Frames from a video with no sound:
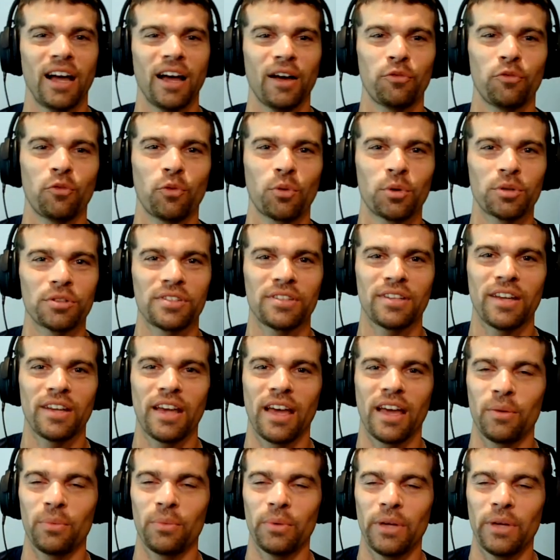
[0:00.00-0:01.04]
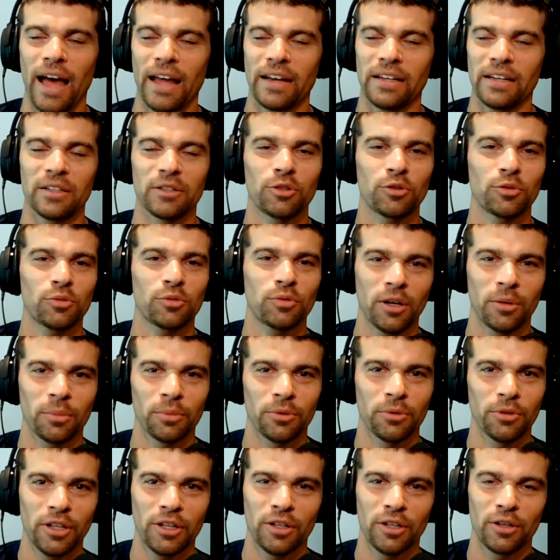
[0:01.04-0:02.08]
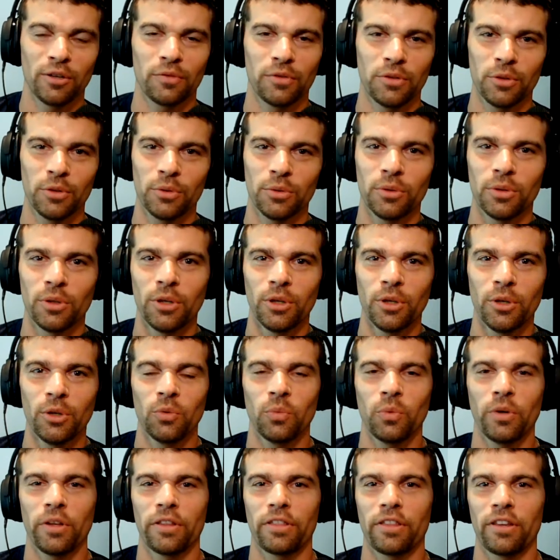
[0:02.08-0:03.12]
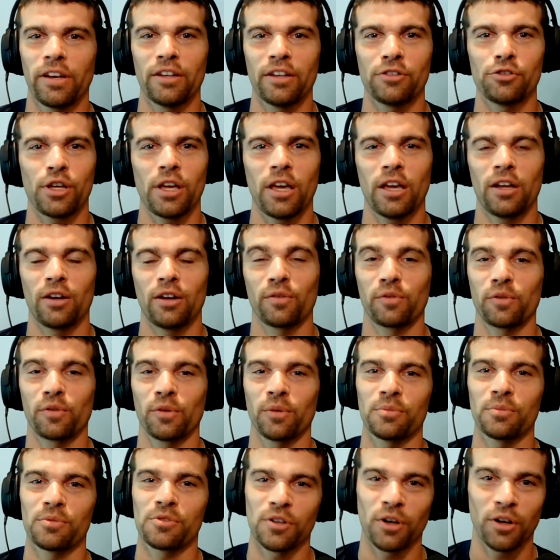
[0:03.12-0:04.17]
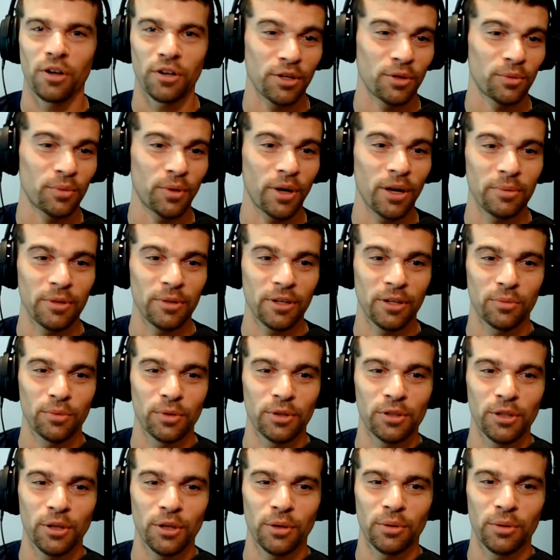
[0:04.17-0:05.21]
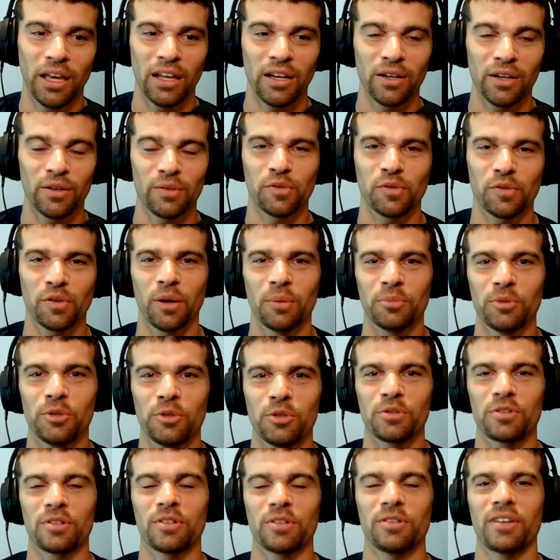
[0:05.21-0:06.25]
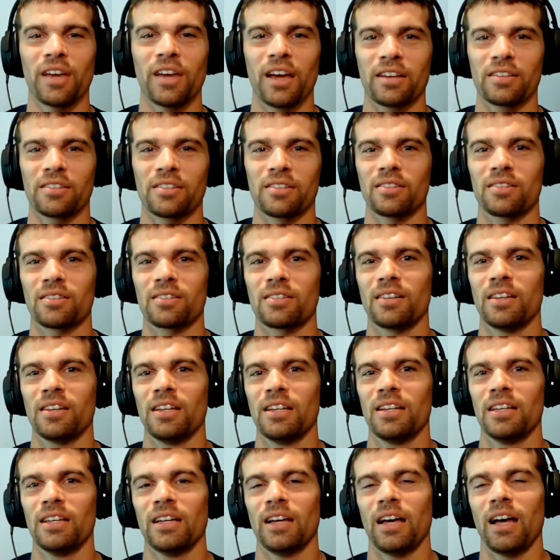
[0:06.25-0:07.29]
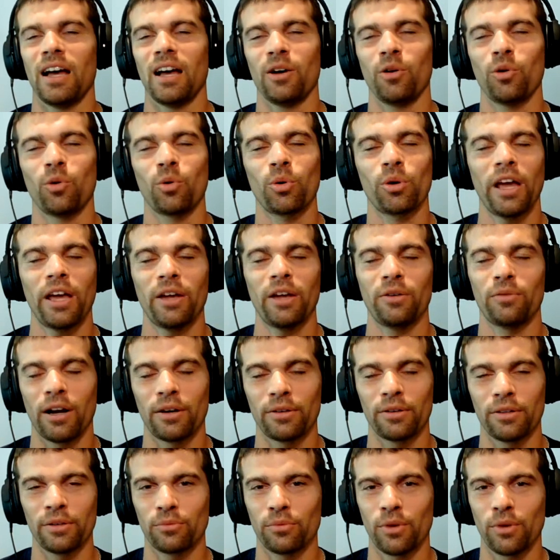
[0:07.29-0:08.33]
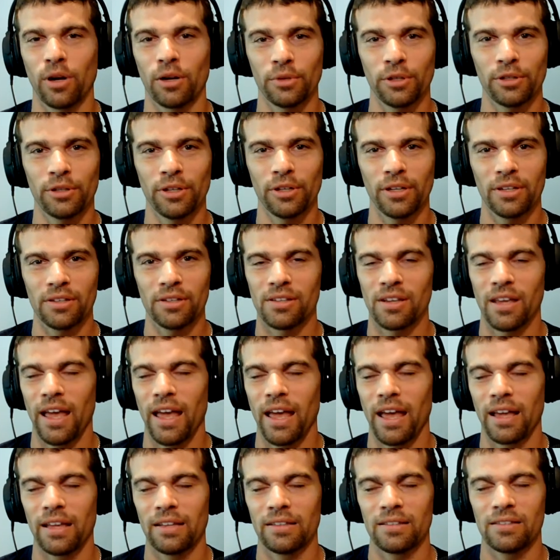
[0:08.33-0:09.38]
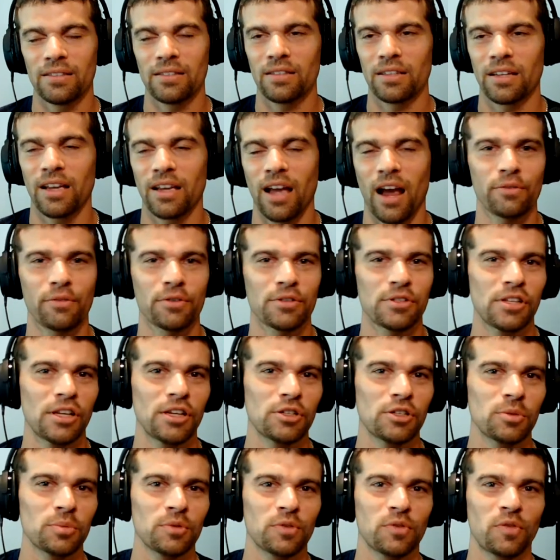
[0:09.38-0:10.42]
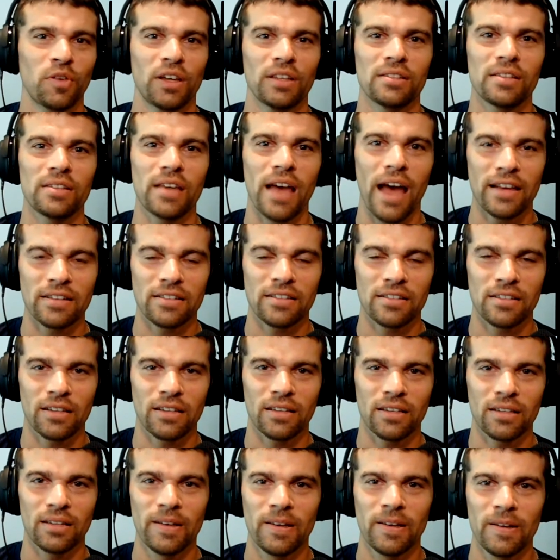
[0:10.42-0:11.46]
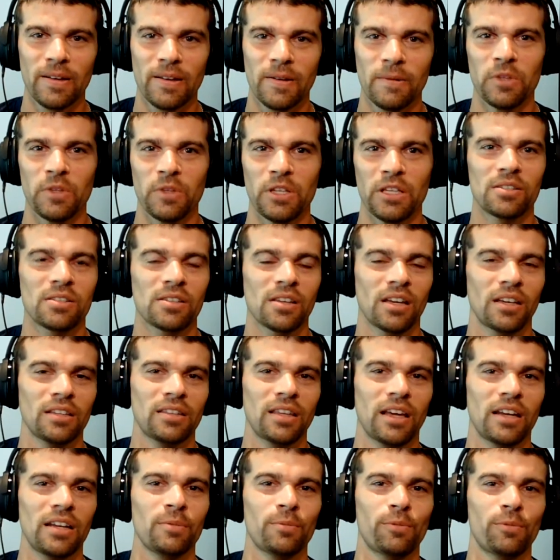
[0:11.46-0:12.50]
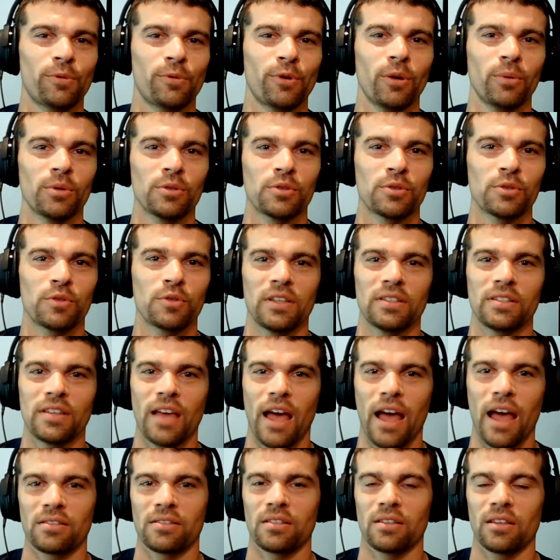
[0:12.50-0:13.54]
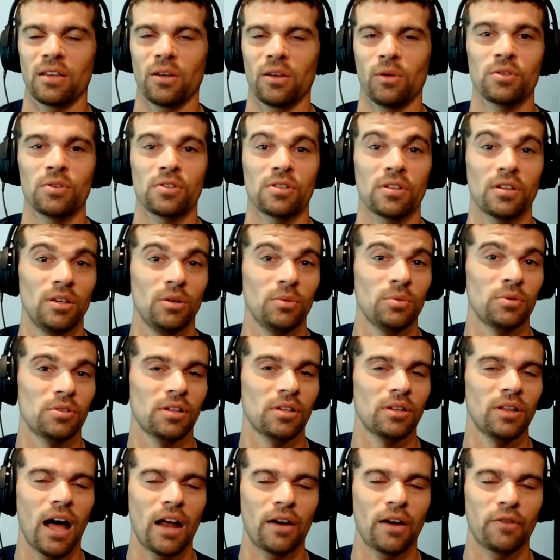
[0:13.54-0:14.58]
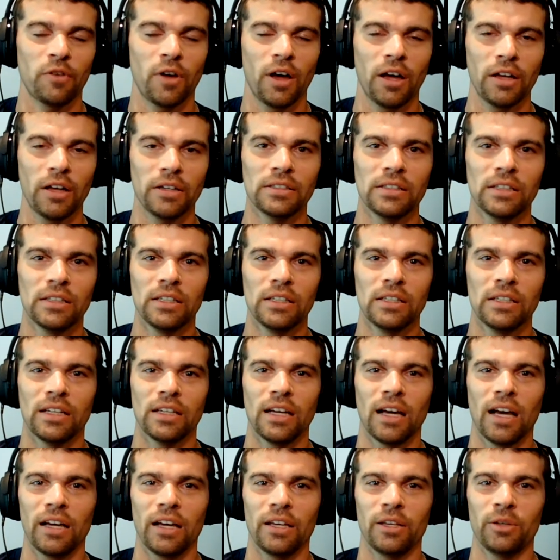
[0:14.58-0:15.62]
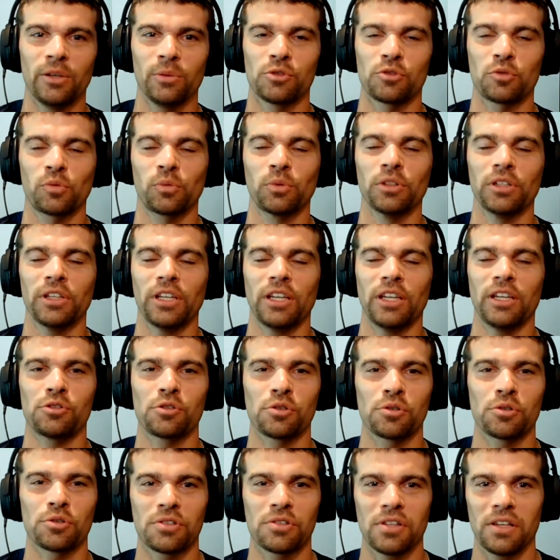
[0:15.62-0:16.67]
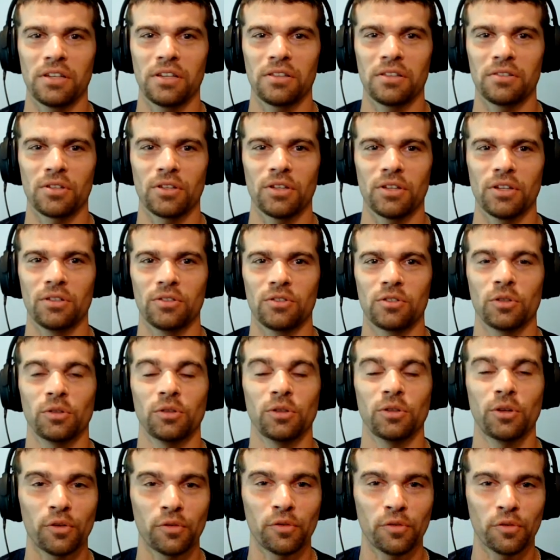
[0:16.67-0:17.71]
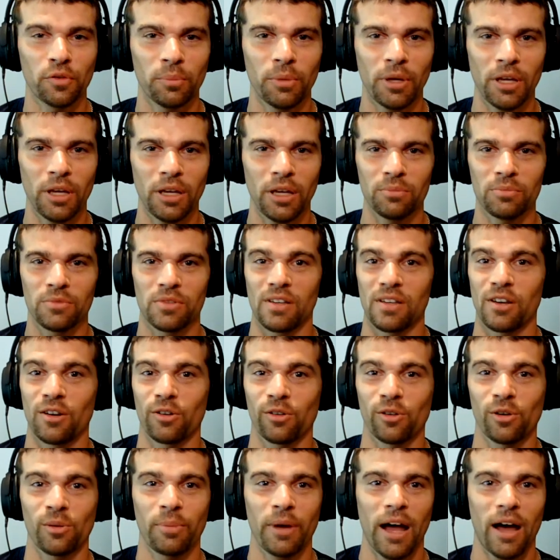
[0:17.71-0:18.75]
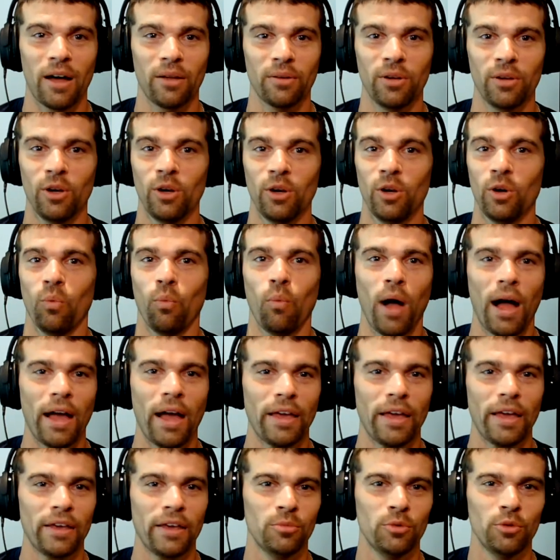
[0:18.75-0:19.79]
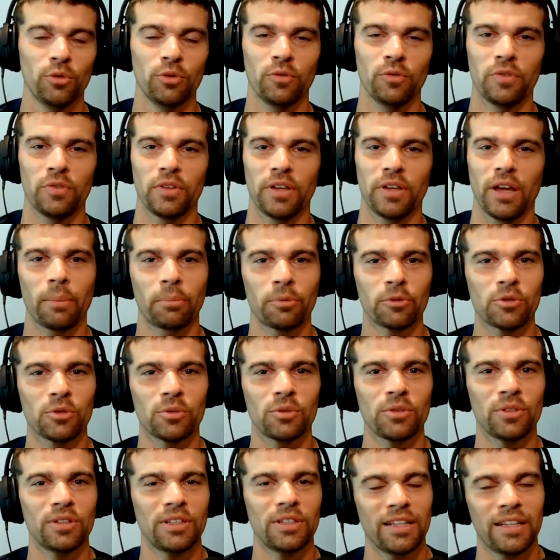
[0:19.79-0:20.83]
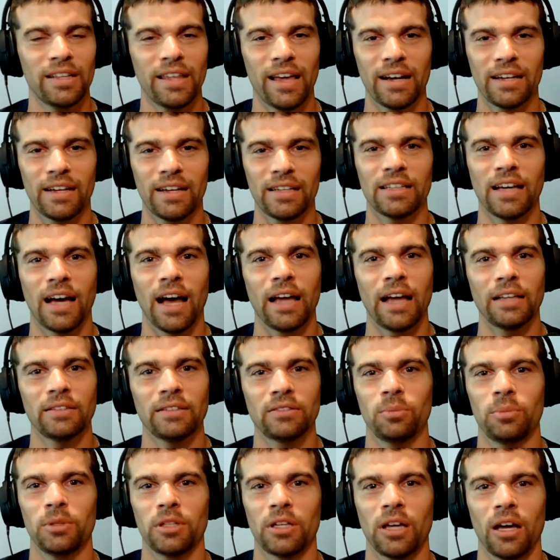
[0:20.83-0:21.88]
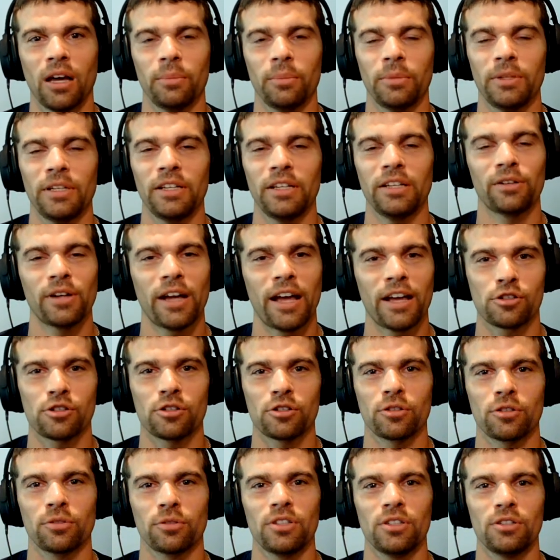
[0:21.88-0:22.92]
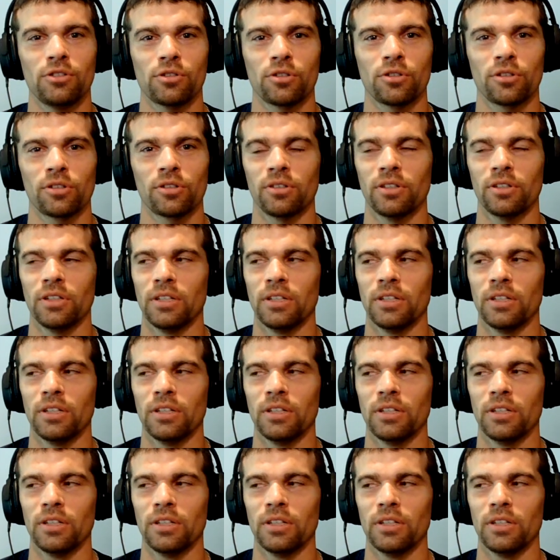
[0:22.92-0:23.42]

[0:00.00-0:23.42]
for today, we had an incredible interview with an educator from Saudi Arabia, relocated from Houston, Texas, Jorge Rodriguez, and the conversation was fantastic. The insight that he brought was fantastic. It was a lot of fun. It was really interesting to learn from him, to hear about why he moved, the opportunity that he got to become an international teacher,